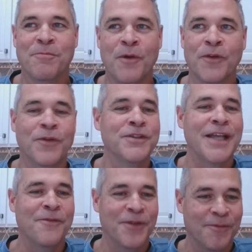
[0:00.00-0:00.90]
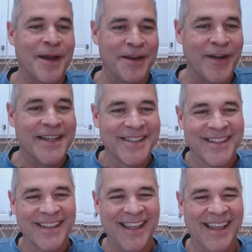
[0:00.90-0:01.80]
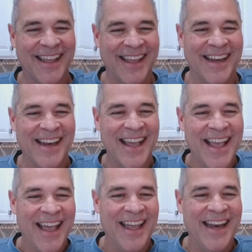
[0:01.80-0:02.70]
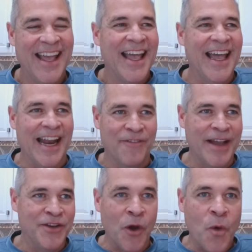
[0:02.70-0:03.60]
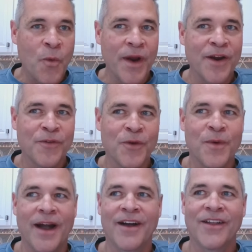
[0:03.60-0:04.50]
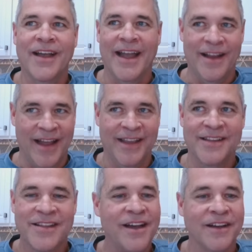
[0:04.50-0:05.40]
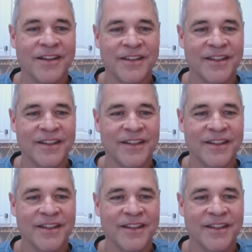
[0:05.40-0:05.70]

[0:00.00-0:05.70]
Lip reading: the perfect foot type for my device. And if I don't wear it for a while, I can tell.